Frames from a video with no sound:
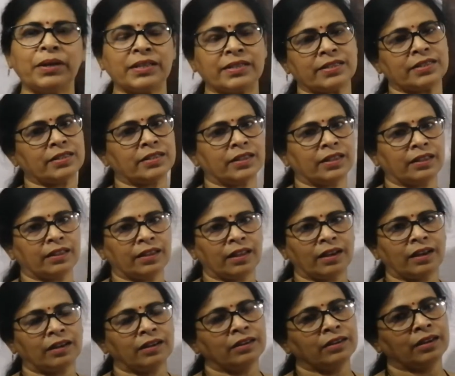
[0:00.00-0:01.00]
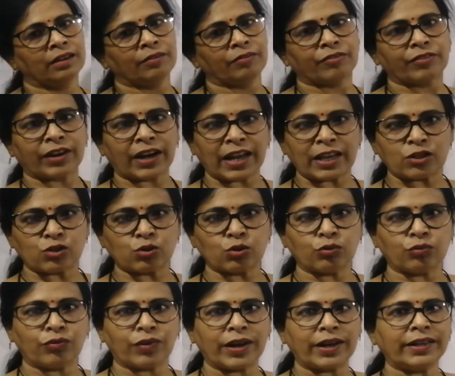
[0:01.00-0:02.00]
present in the
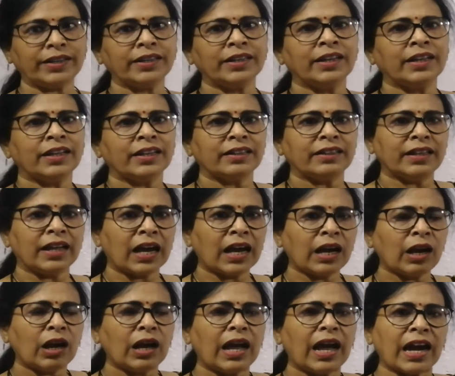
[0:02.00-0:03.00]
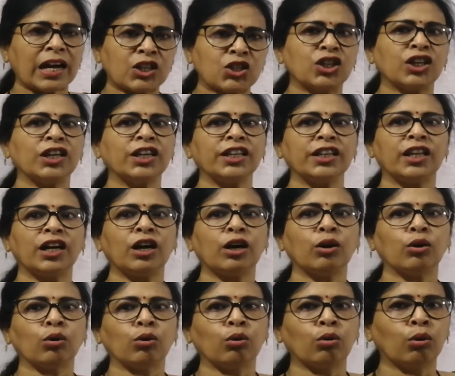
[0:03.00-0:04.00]
cryosophyte? They are actually the
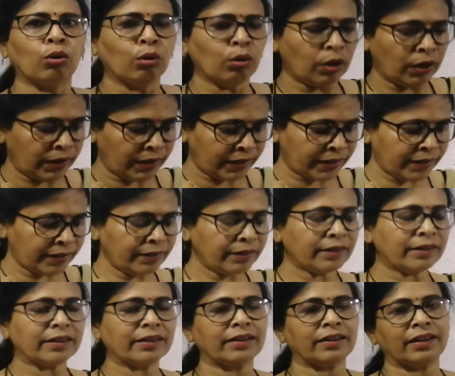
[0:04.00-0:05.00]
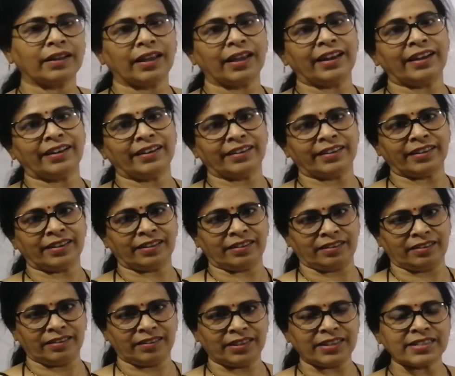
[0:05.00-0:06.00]
golden algae.
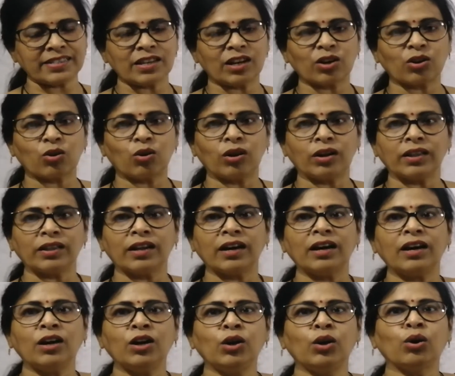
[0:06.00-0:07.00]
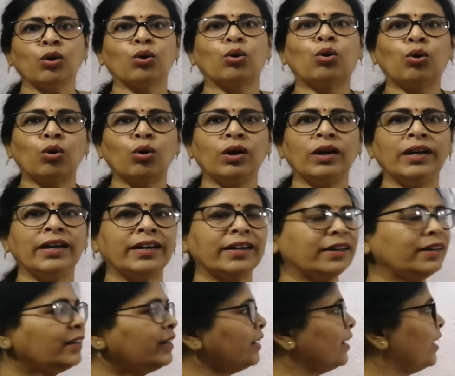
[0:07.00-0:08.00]
These are called the golden